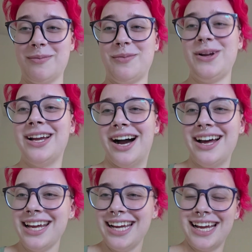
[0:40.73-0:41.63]
We
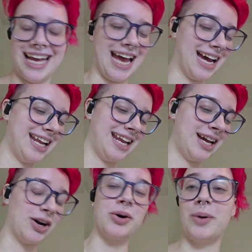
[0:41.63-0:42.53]
got it at
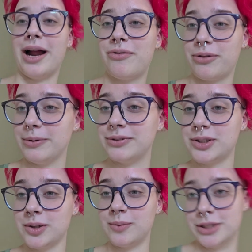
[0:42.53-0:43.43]
a craft thrift
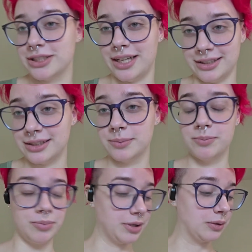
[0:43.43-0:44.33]
store, which is honestly
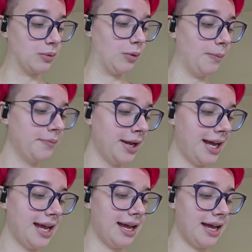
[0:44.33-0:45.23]
pretty cool.
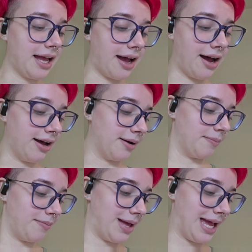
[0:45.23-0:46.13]

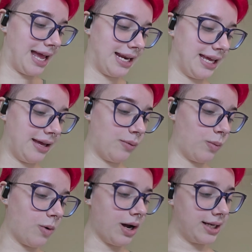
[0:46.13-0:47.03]
And it
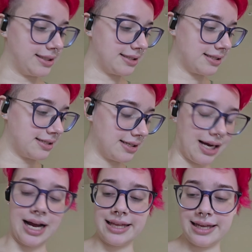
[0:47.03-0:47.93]
was,
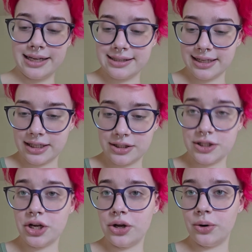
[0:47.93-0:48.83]
I think it's like
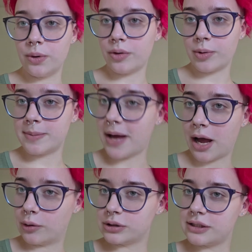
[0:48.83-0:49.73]
2 or 3
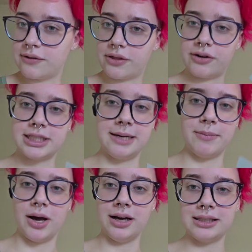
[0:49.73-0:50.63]
pounds for 13
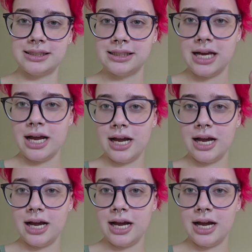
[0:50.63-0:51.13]
bucks.